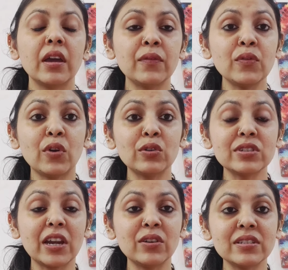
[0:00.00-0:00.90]
If you
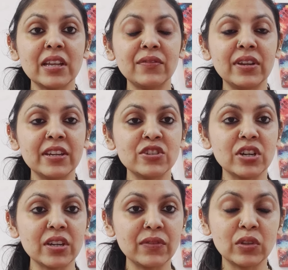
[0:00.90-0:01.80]
want to start your
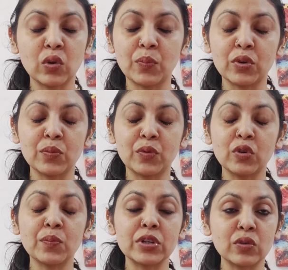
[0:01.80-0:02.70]
self-healing journey with
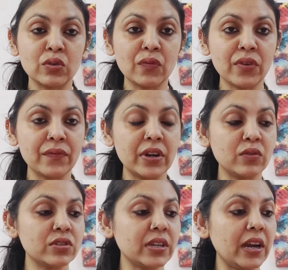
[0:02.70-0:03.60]
Ho'oponopono but don't know
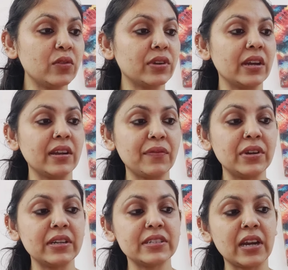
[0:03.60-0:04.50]
from where to start, you
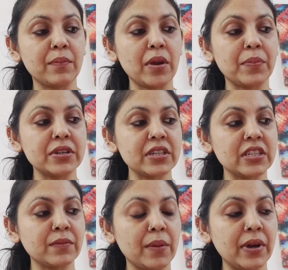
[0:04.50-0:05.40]
can definitely start by
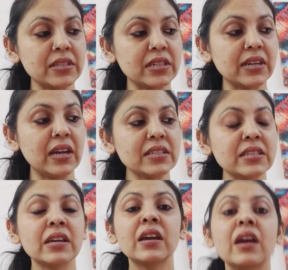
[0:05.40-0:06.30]
purchasing my masterclass.